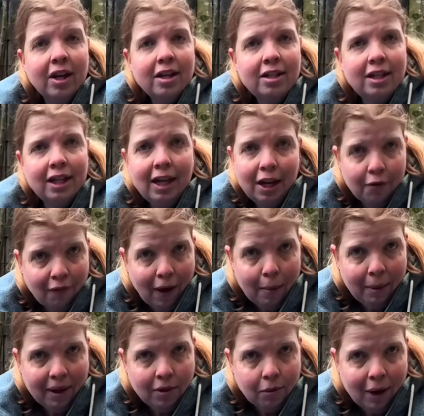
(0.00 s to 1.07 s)
see if I
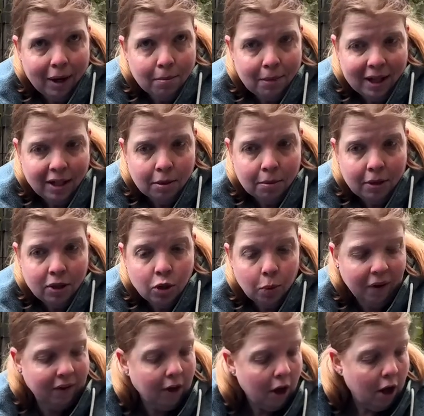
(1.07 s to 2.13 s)
made the right measurements
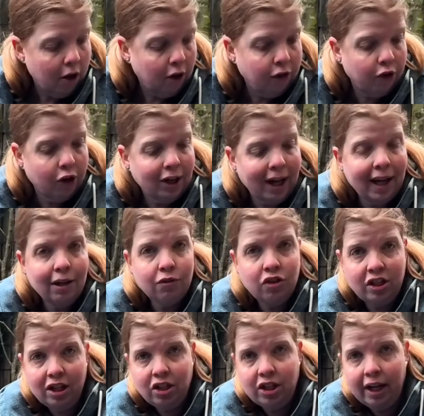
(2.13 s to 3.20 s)
with the third line of
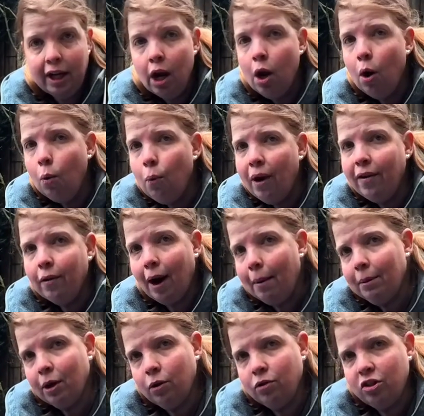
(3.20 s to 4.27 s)
stitching, whether
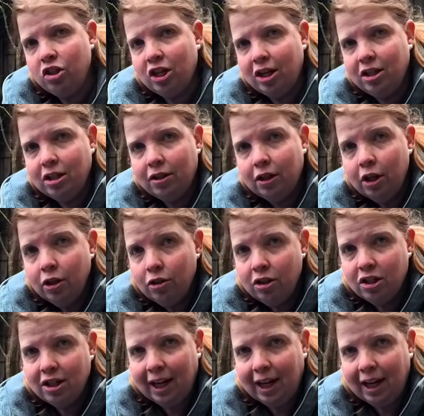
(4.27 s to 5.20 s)
I'm going to change it to the